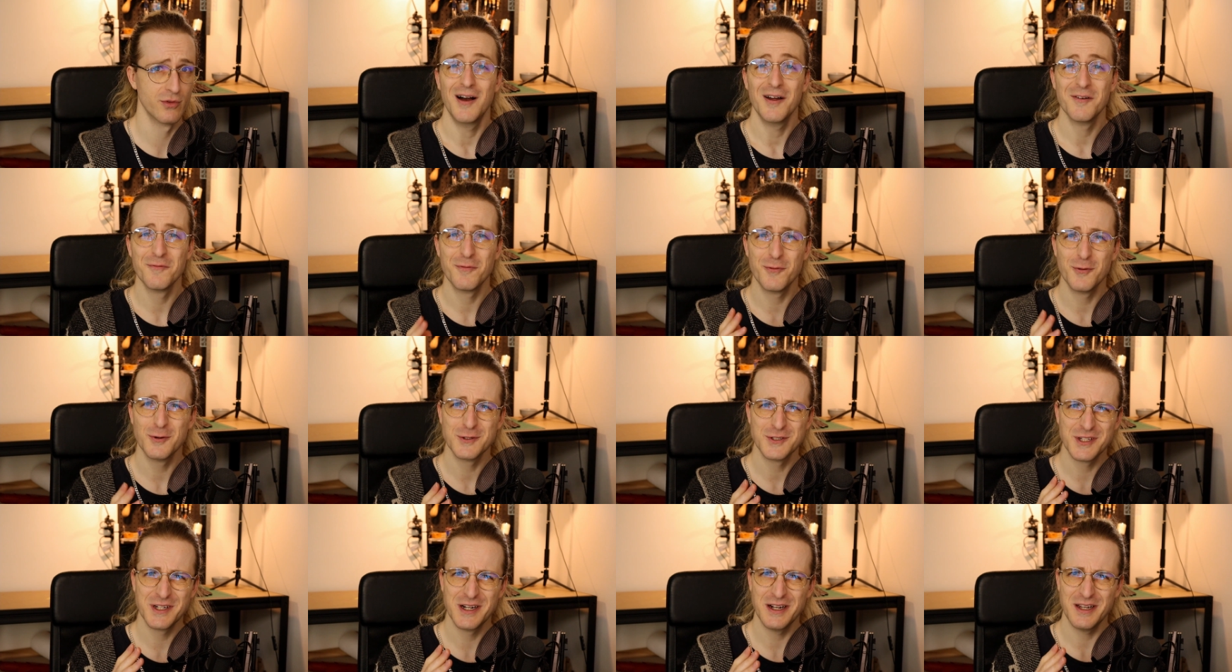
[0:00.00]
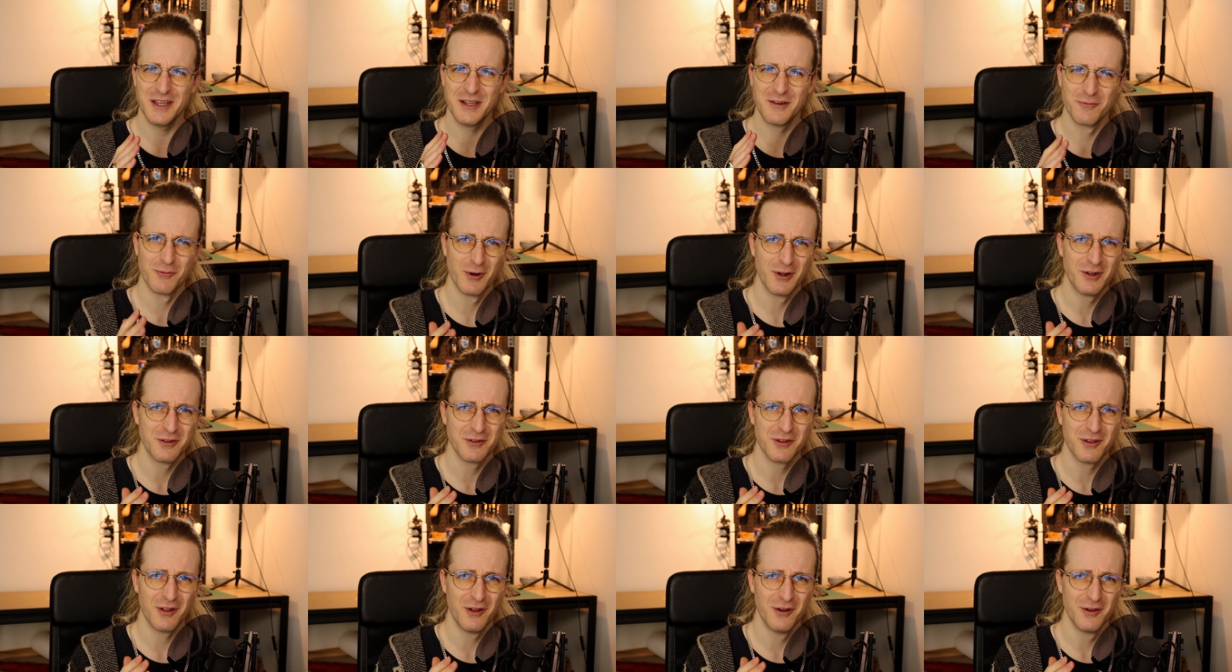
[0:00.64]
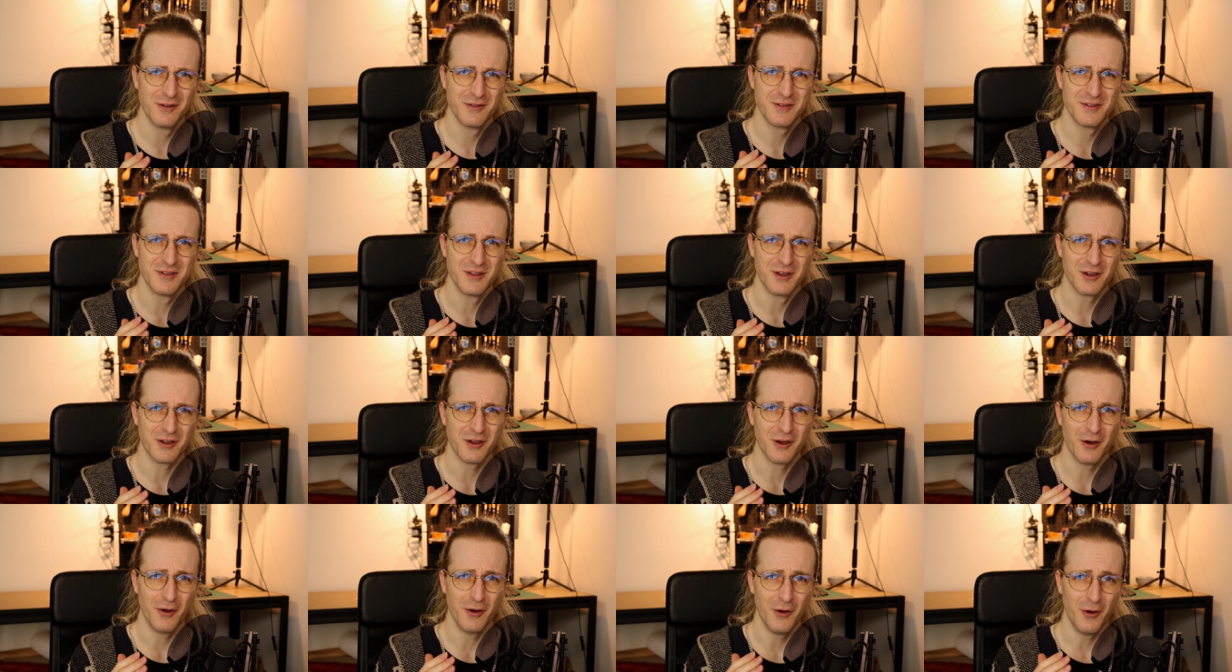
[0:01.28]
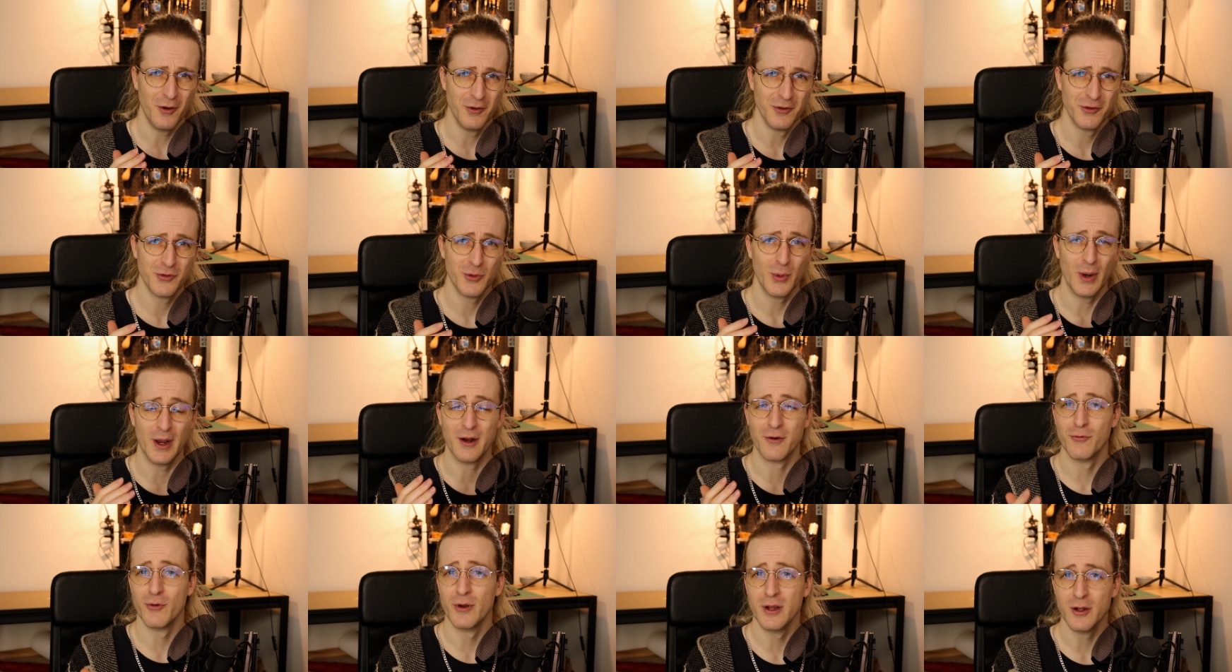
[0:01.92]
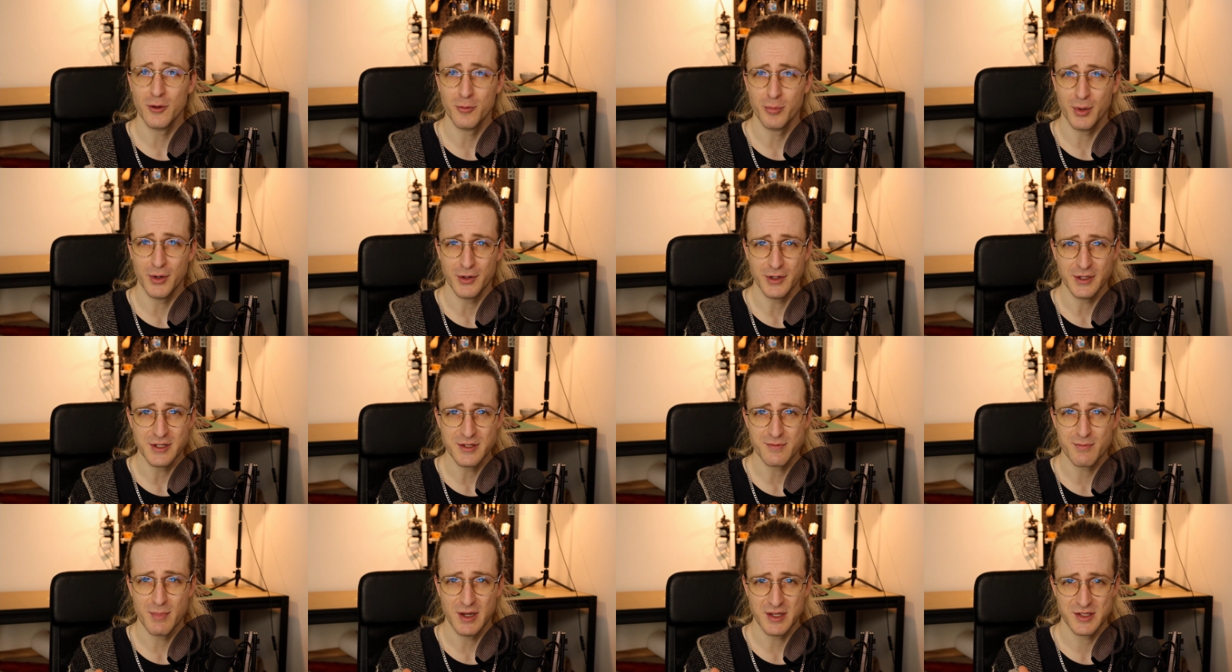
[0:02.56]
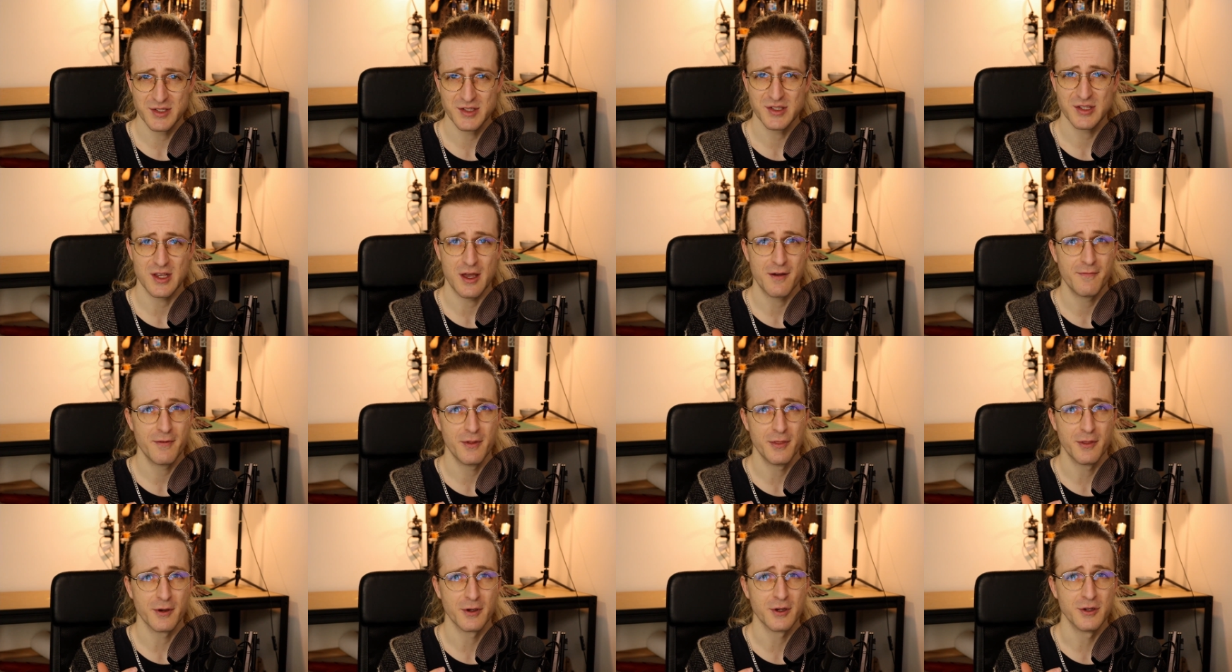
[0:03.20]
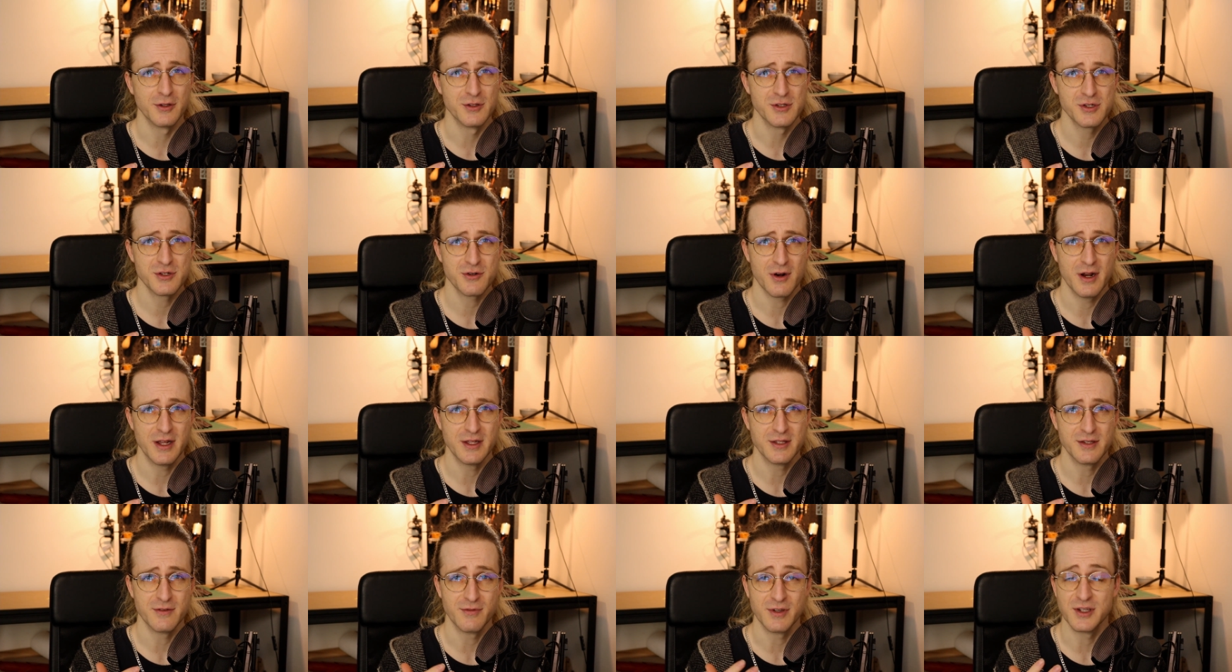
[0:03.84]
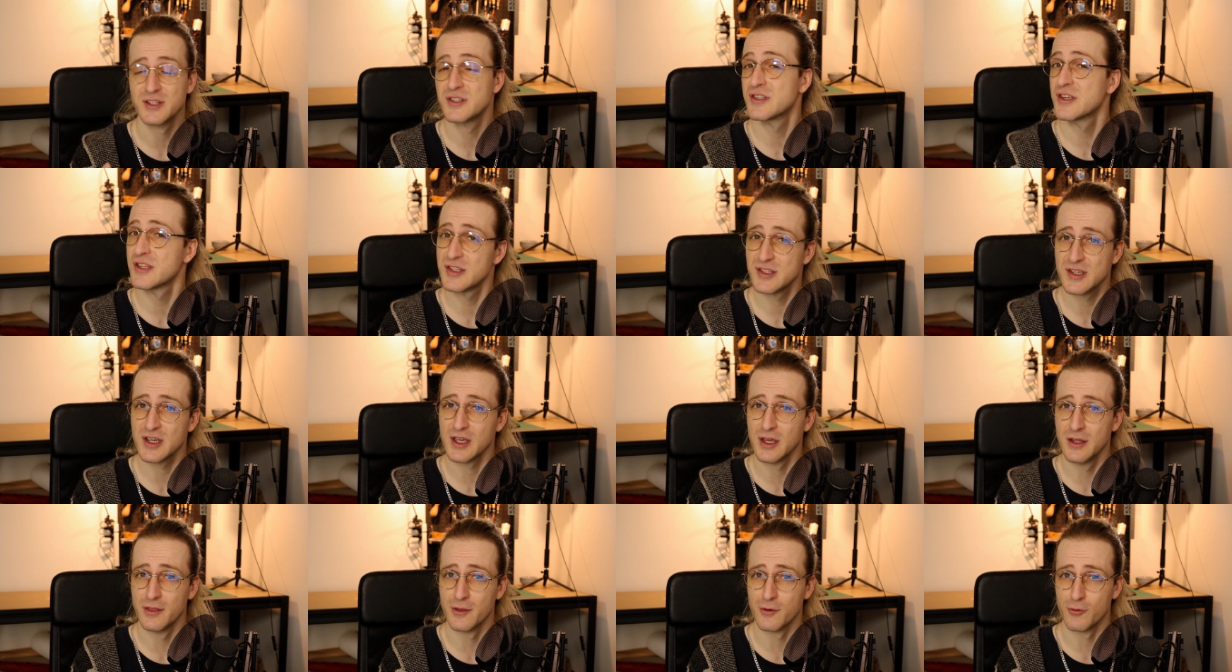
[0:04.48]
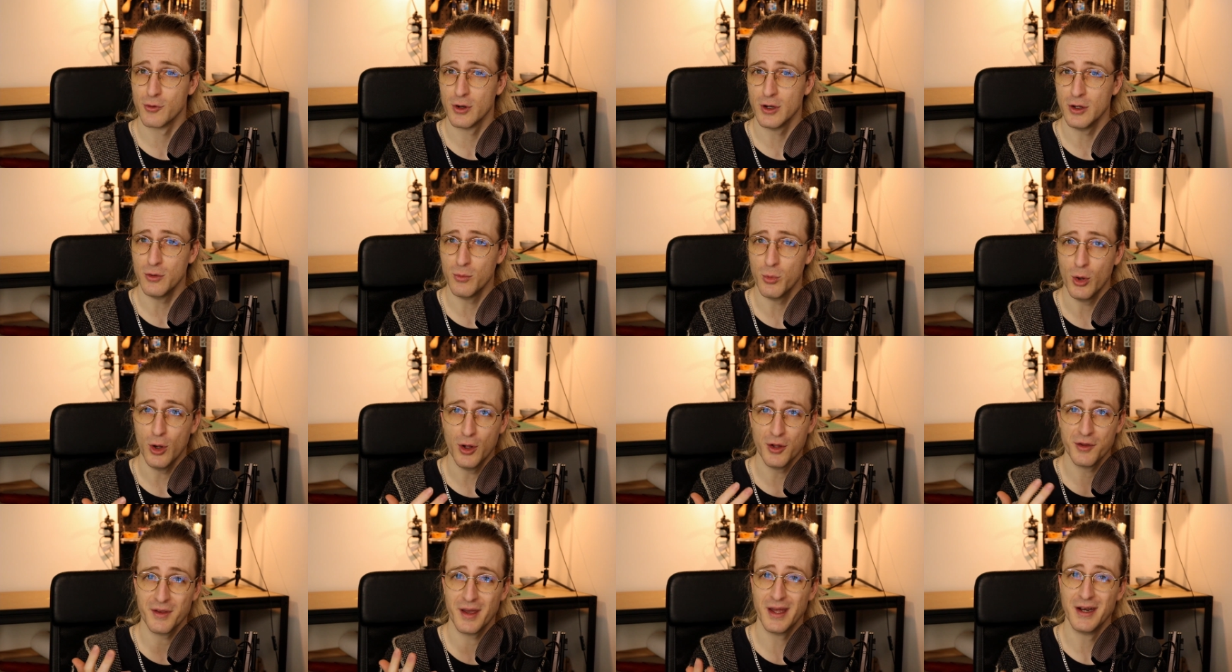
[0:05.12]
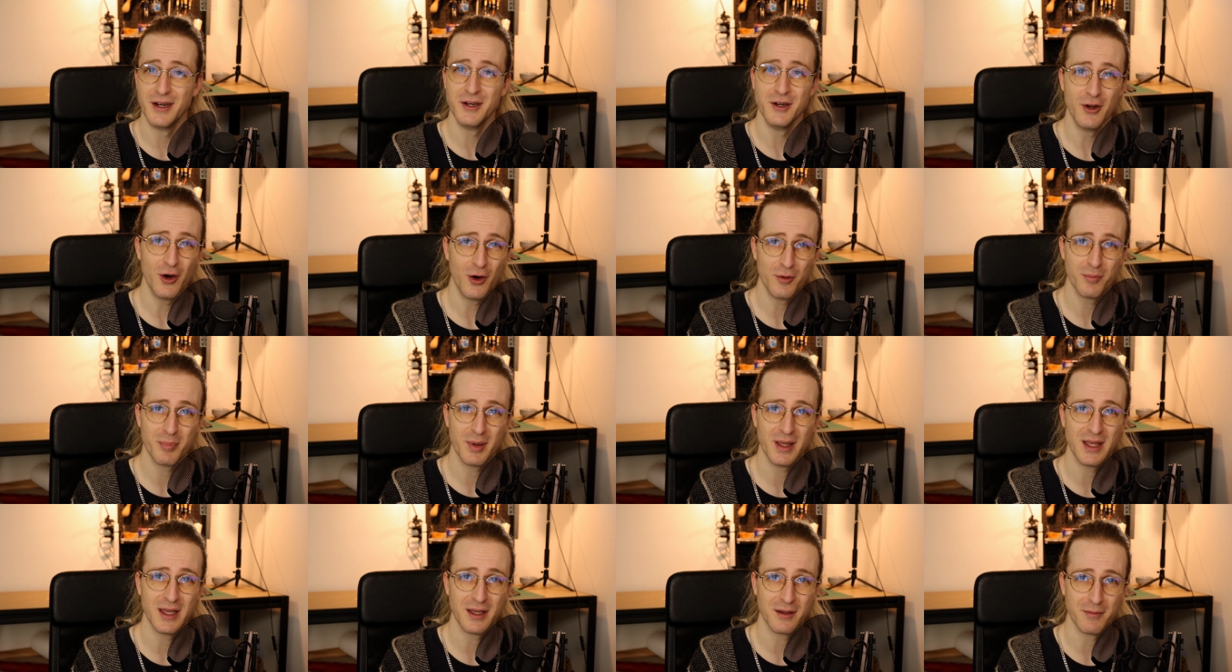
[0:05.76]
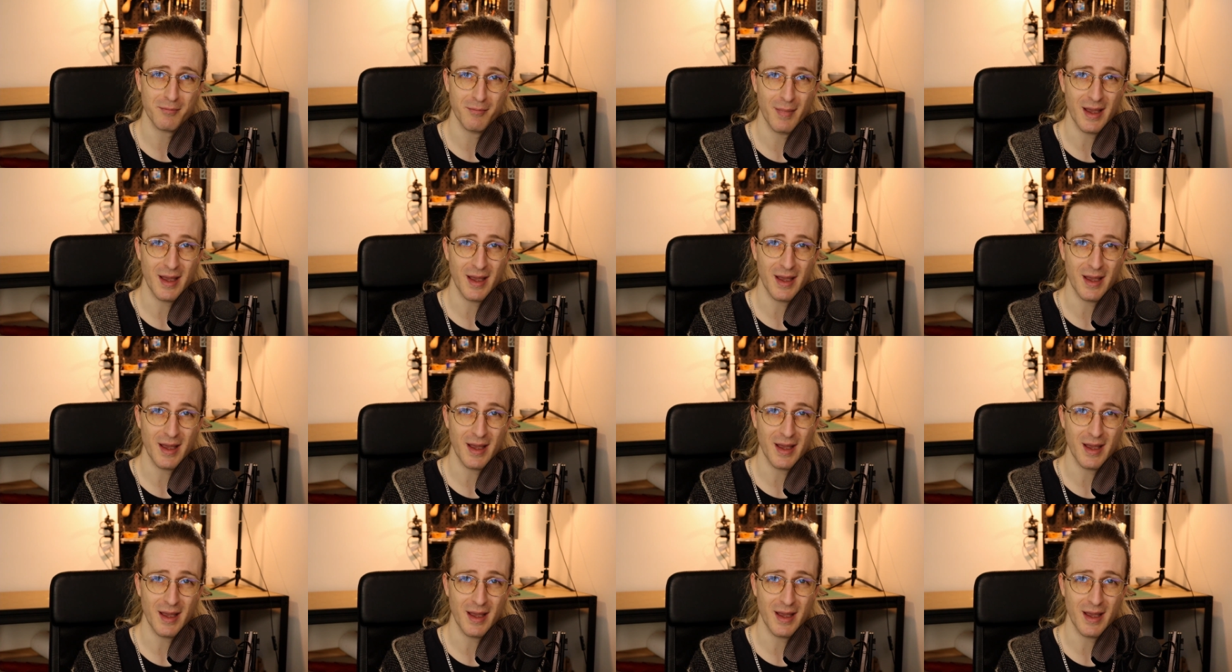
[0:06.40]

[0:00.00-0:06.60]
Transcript: Unfortunately, real clothes that go onto our real bodies must suffer the constraints of existing in the real world and not being